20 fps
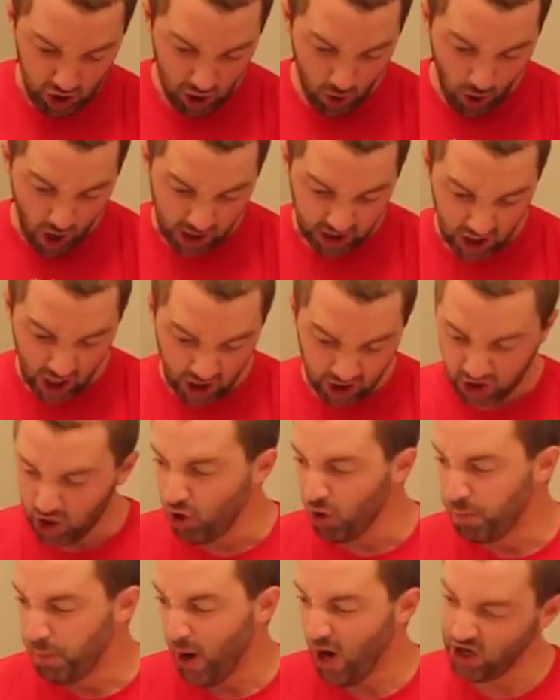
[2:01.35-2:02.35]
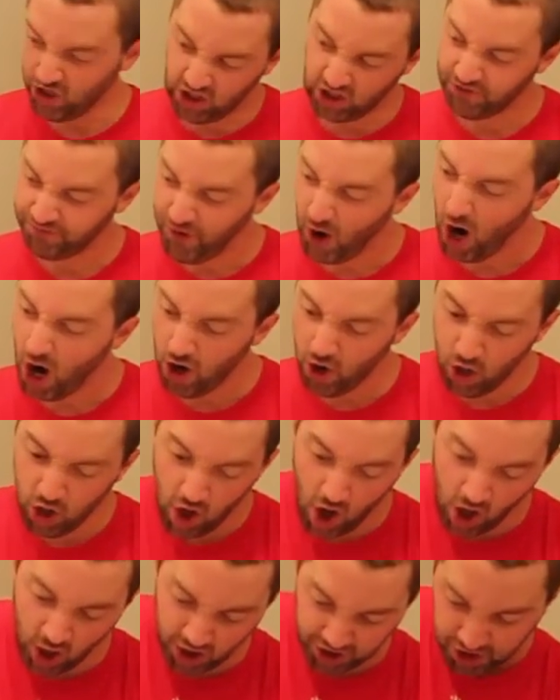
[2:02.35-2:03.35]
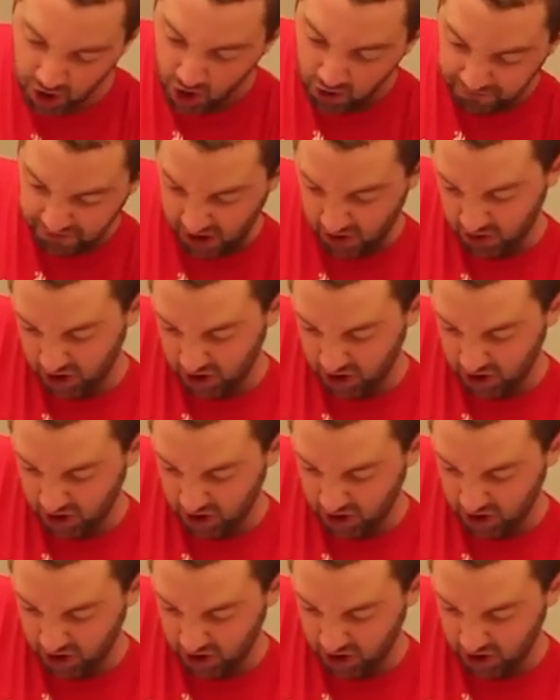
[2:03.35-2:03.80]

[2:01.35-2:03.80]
USS Toothpaste is firing on us!